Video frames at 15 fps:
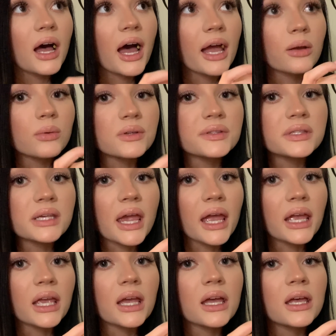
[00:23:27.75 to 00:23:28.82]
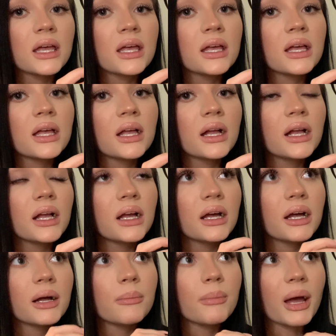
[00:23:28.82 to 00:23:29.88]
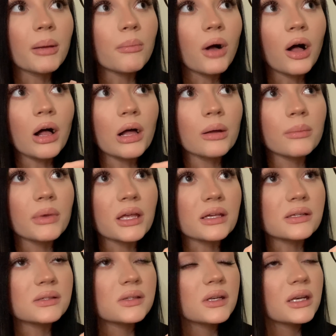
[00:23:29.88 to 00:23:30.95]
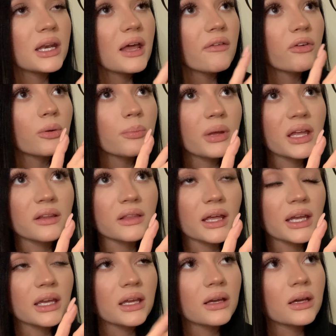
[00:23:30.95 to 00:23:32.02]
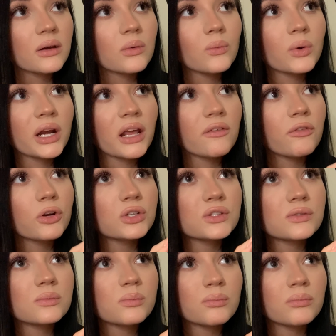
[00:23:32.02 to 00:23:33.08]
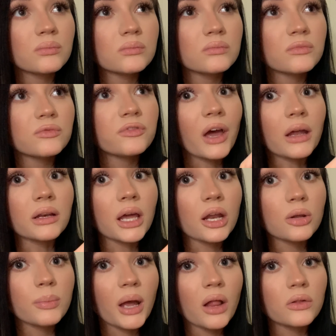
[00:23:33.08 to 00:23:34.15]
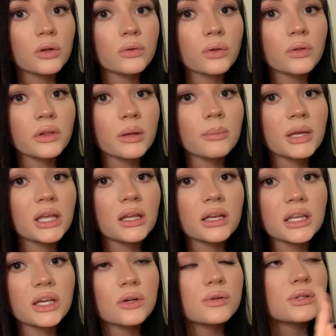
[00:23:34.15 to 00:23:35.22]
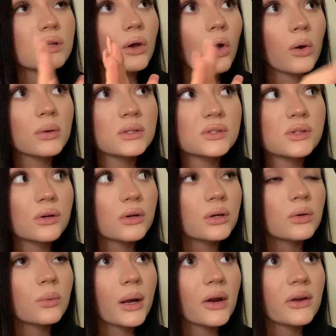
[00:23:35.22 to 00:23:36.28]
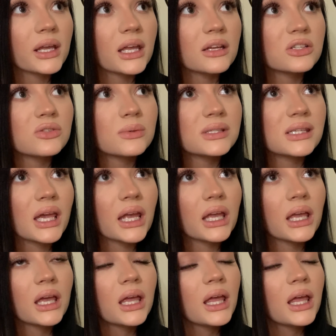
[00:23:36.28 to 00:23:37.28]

I will say, my mom has never been like, when I first found out about Lululemon years ago and started wearing it, she was like,